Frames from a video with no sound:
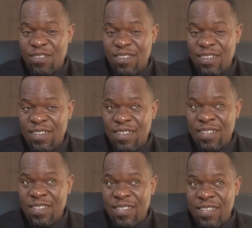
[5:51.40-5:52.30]

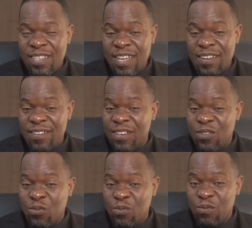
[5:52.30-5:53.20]
and that they are ready
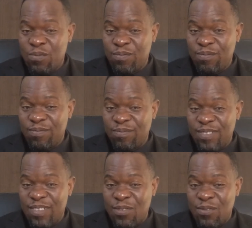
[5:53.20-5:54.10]
to,
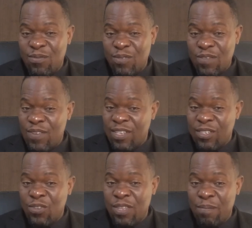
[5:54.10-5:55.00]
whatever
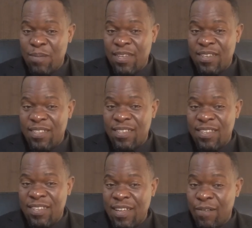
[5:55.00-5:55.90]
decision they make,
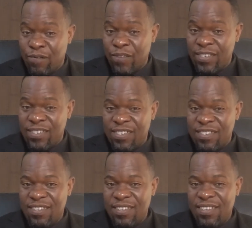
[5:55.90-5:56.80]
they can face,
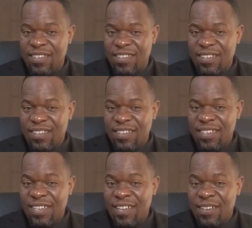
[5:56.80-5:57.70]

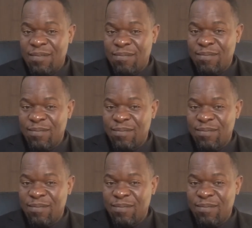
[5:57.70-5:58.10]
they can,